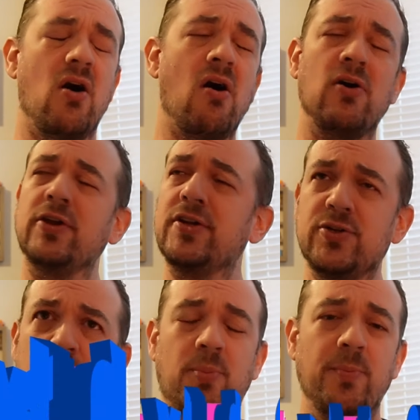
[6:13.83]
all you can
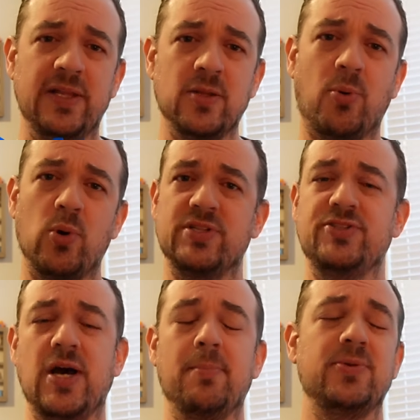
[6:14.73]
do in the port to
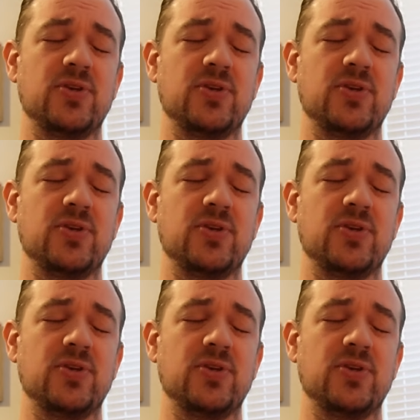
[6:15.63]
shop.